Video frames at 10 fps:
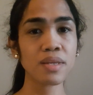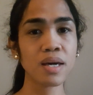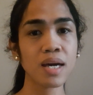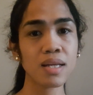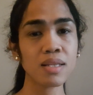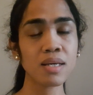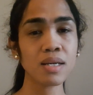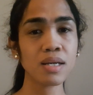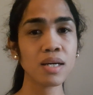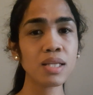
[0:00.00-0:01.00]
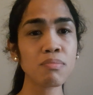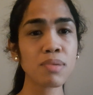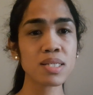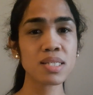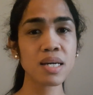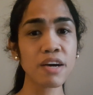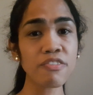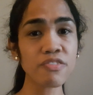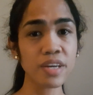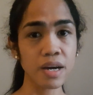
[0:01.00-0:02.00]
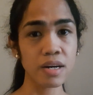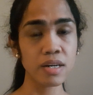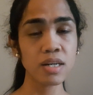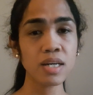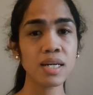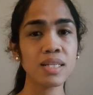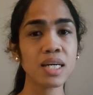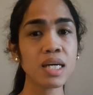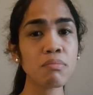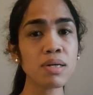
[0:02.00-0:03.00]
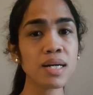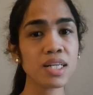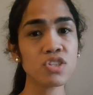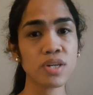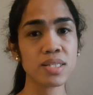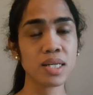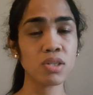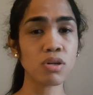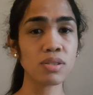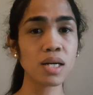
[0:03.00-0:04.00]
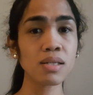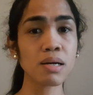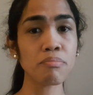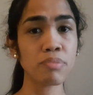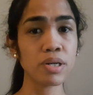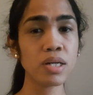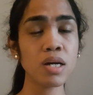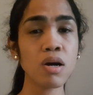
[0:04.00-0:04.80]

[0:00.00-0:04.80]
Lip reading: and it must have there the email address and contact number